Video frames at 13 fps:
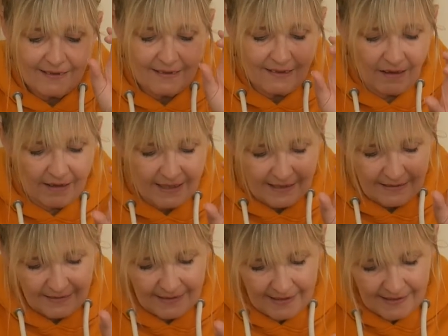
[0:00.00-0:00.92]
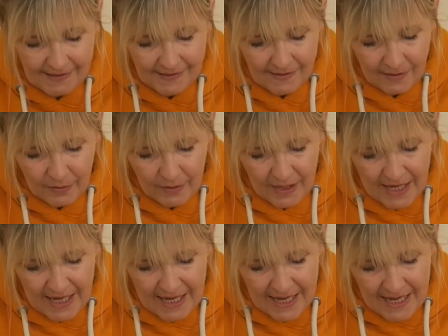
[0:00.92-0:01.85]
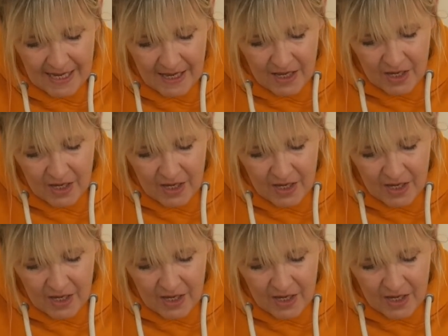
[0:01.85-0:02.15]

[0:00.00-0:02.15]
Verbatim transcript: like this. Okay.